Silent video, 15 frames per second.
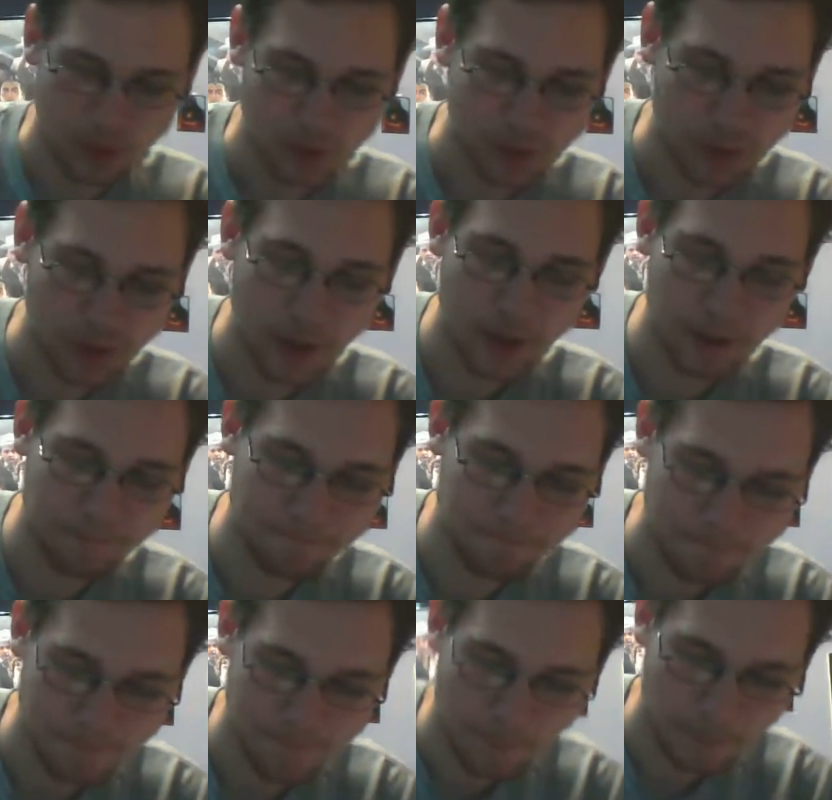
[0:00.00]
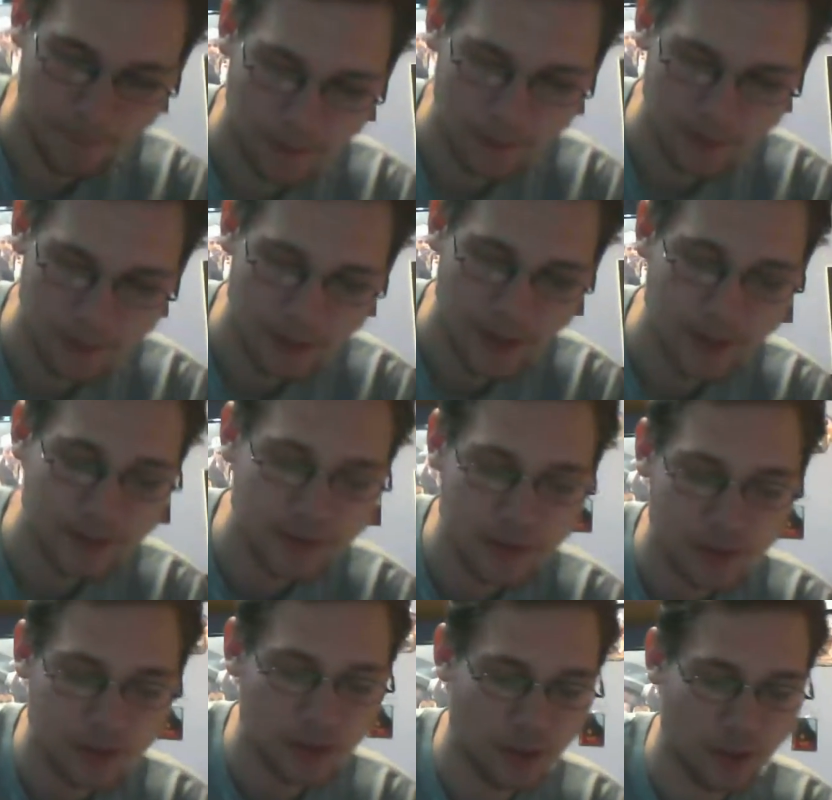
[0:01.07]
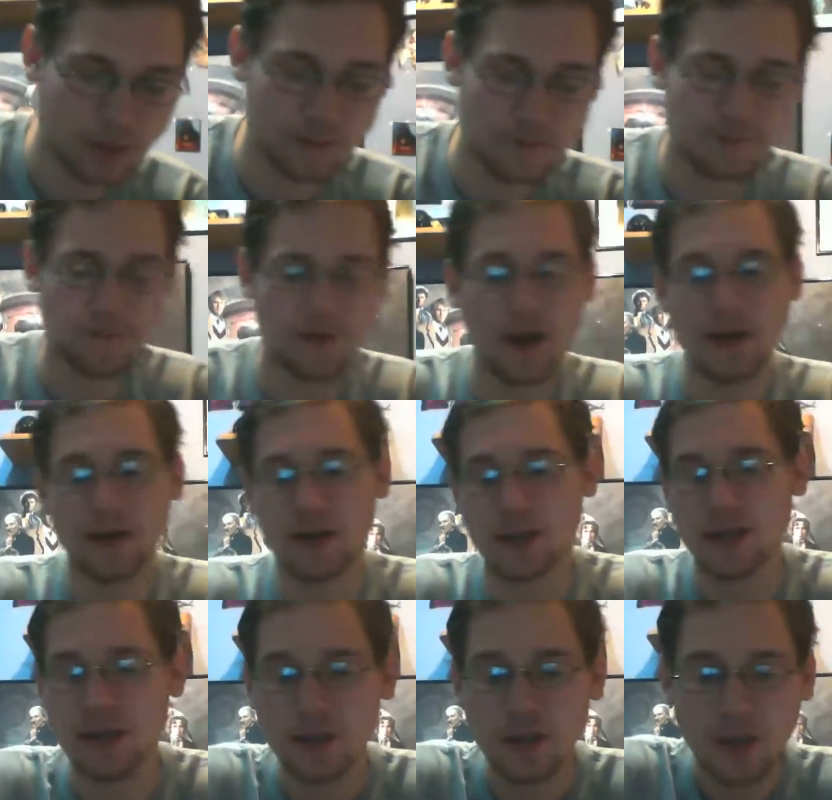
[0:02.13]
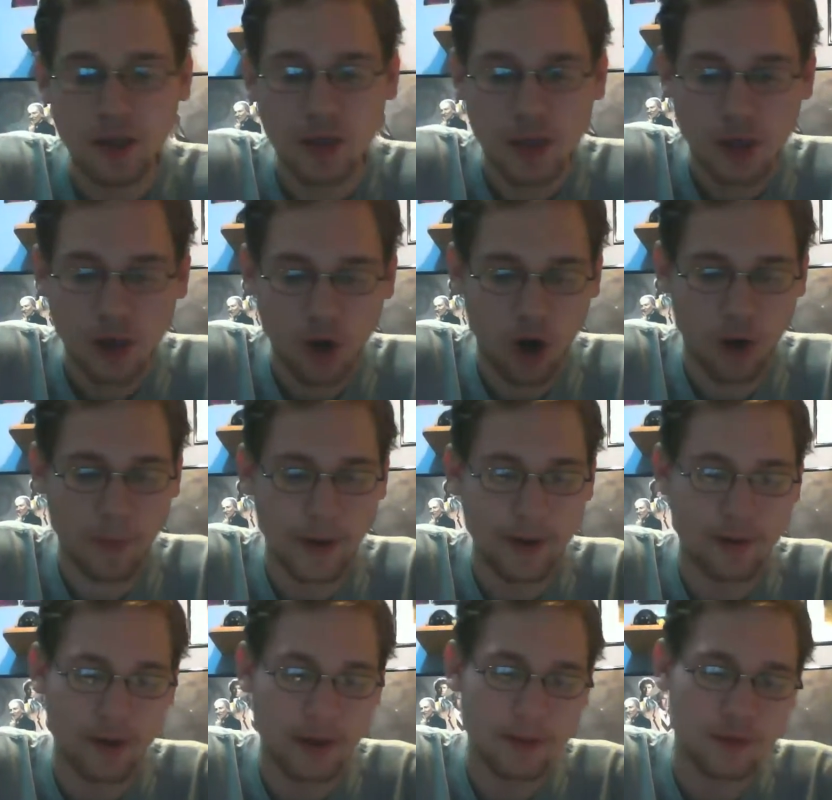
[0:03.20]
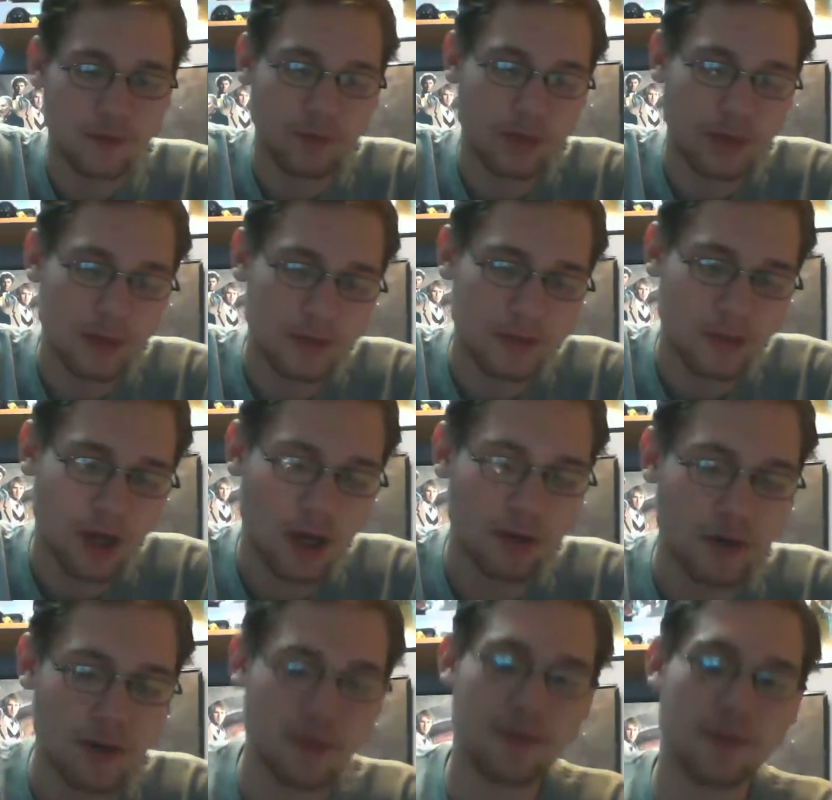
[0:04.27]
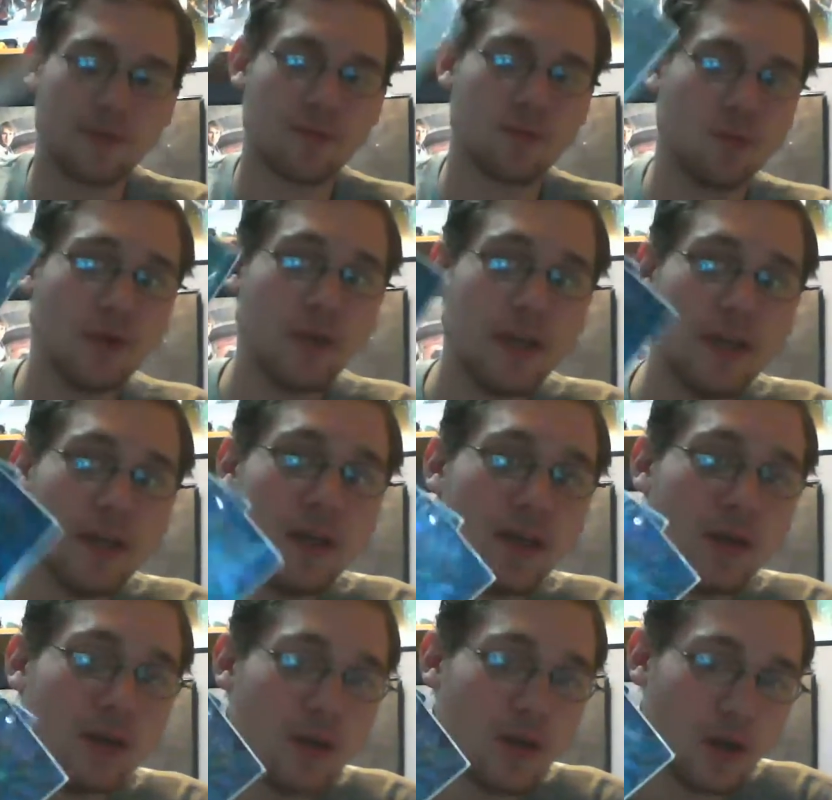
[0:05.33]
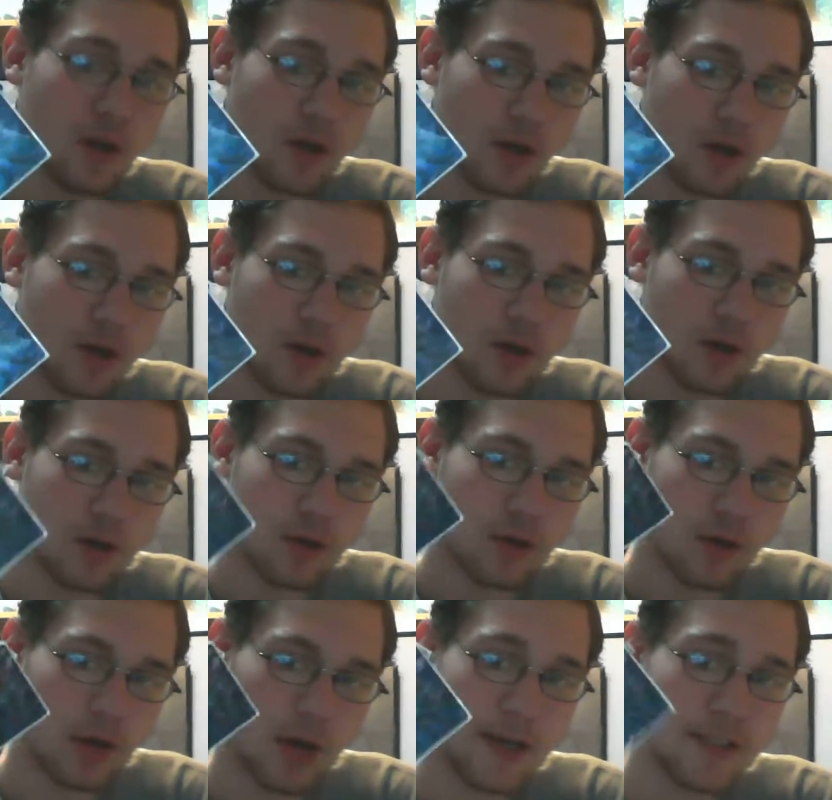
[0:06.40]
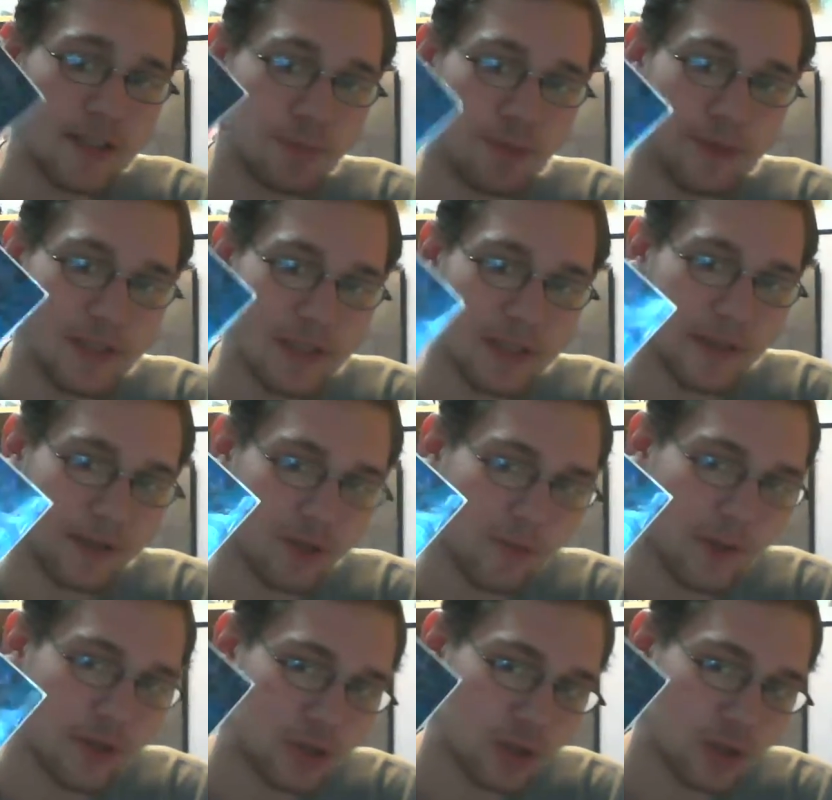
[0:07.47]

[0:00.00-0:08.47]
Okay. Next and finally are my grade 3s. I run 3 Ice Prison Necromancer